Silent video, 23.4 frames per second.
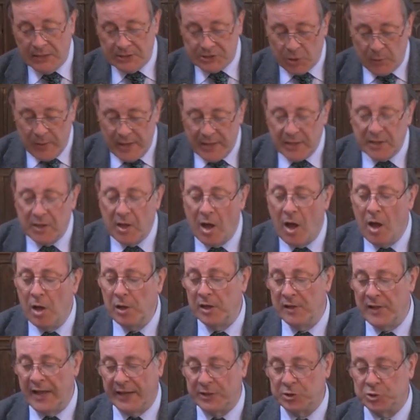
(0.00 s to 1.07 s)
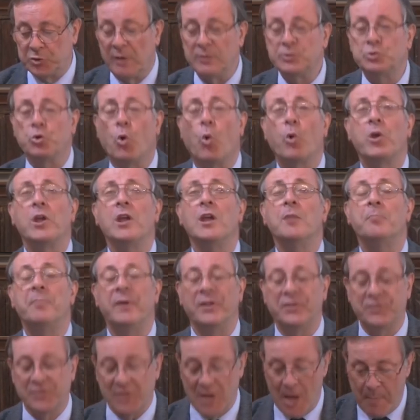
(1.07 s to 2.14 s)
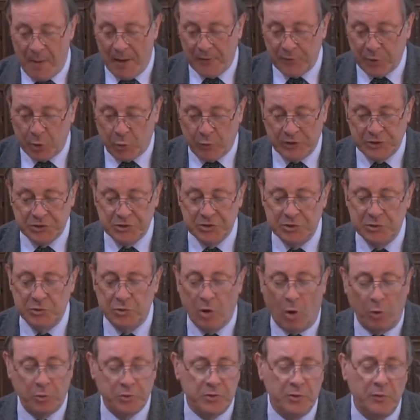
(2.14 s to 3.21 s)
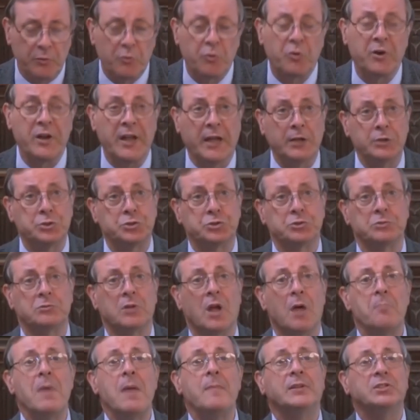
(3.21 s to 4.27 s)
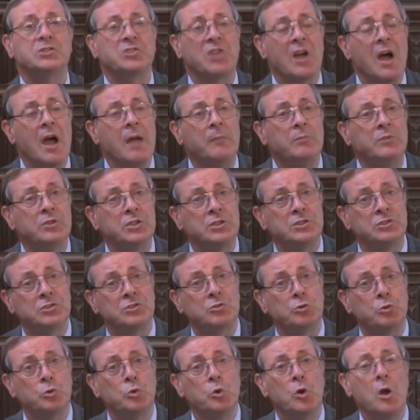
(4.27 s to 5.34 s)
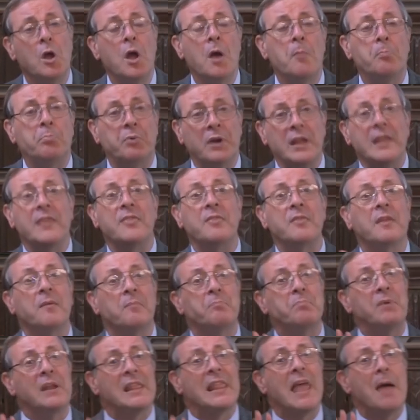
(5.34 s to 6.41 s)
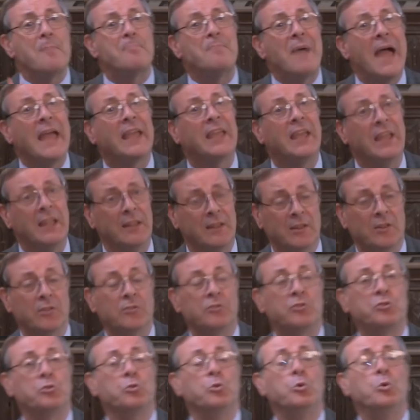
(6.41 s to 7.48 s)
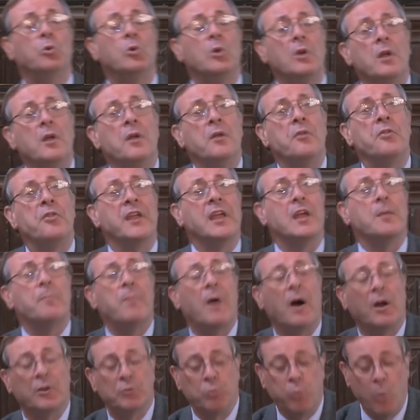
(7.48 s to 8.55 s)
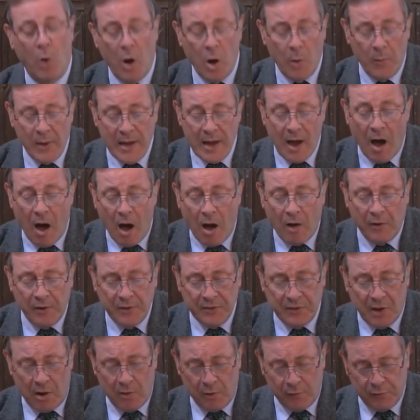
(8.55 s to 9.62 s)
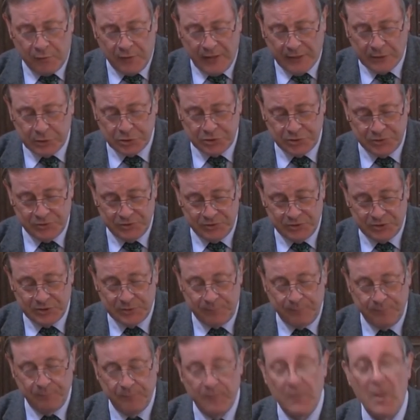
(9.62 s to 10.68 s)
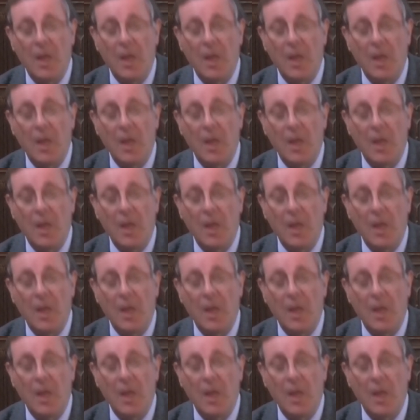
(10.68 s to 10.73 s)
So, in an earlier lecture, I was talking a bit about the Christian doctrine of creation. And maybe it's time just to bring, bring that back in to think about where we are in our reflections.